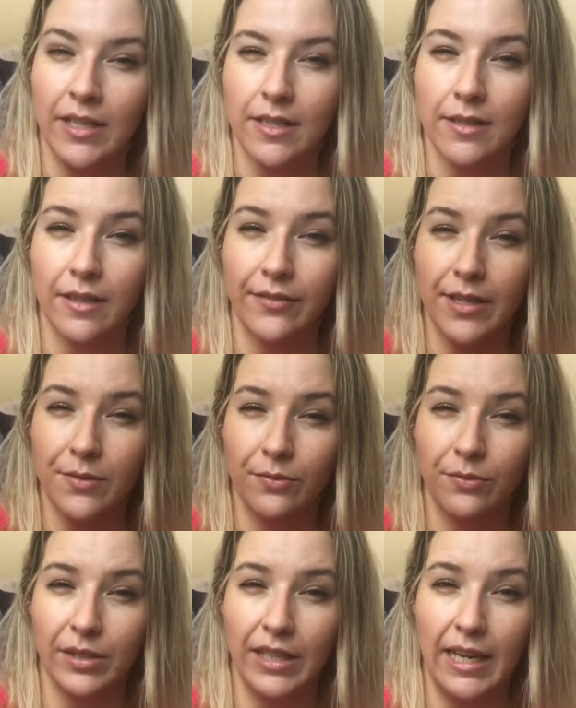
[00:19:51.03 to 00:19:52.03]
It's sort of this
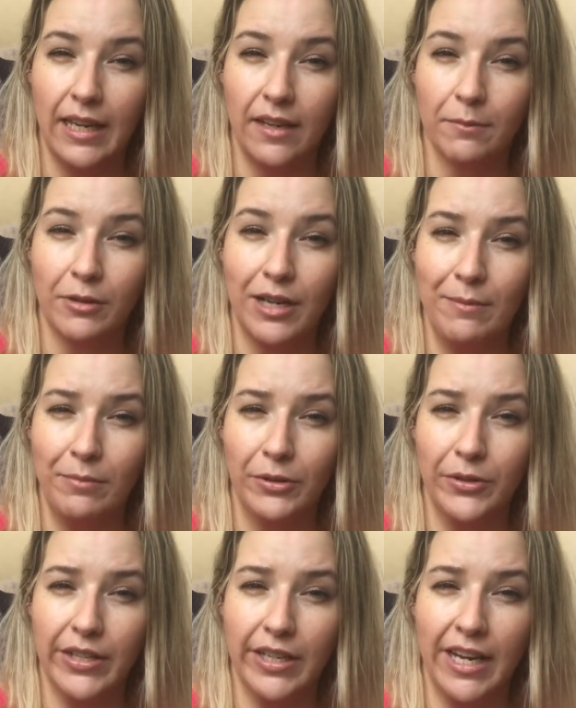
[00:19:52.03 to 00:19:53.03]
really pretty
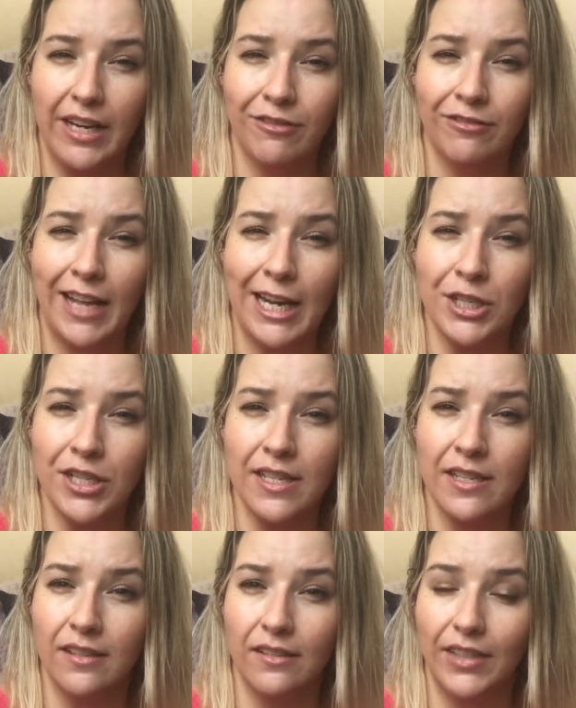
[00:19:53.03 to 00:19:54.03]
blue that kind of
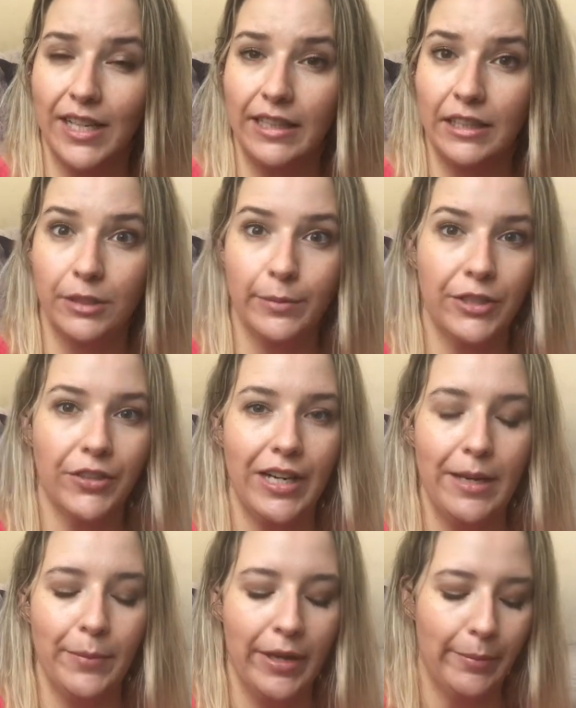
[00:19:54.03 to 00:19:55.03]
flashes silver and a little bit
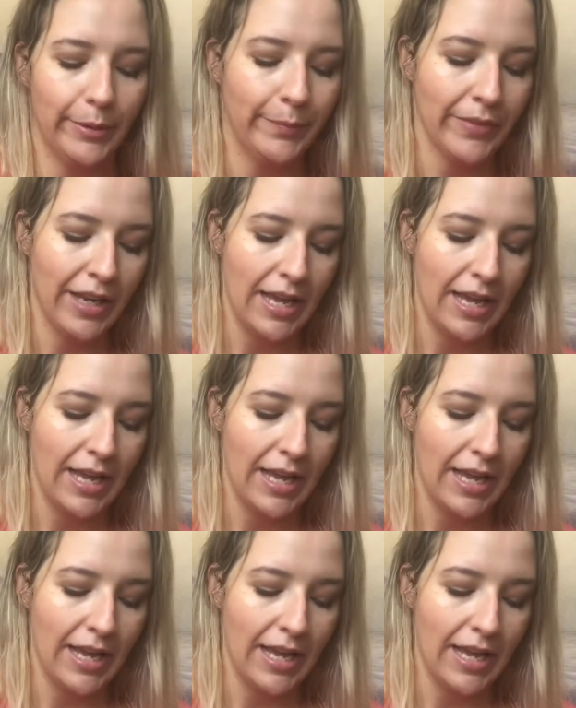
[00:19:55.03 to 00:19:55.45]
green and purple.